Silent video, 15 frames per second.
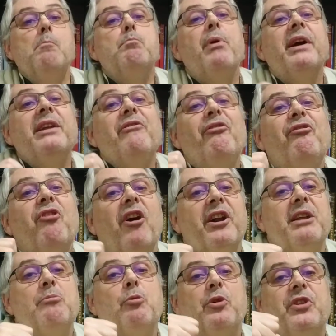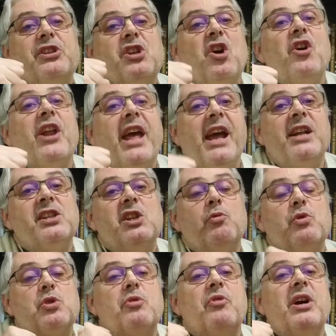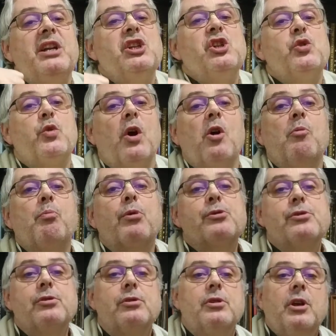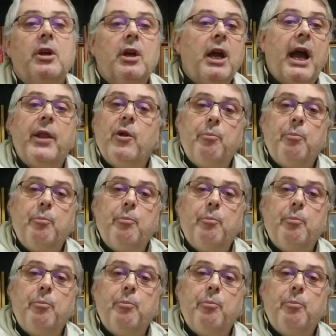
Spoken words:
but he fought him with his own hands. He was a very strong person, and the